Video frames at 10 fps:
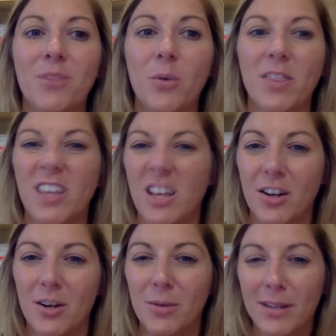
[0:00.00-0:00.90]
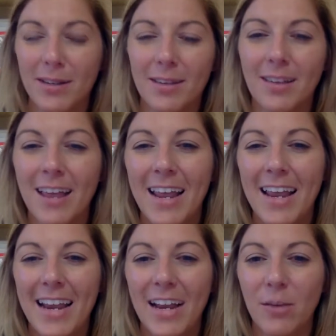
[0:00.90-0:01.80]
with the younger ones
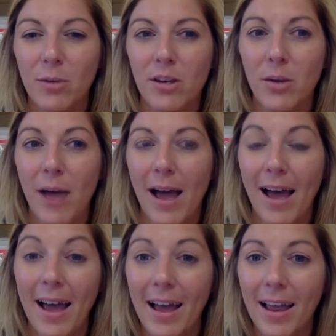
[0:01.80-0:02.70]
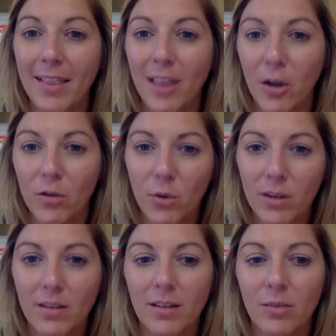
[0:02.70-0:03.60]
is we do high and low
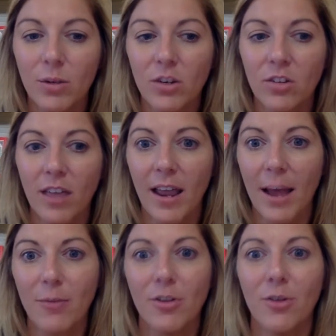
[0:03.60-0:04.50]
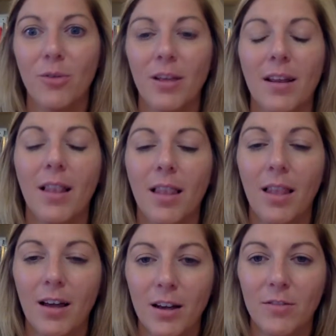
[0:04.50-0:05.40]
voices, which they absolutely
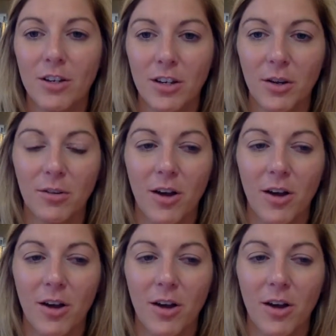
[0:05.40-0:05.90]
love to do. So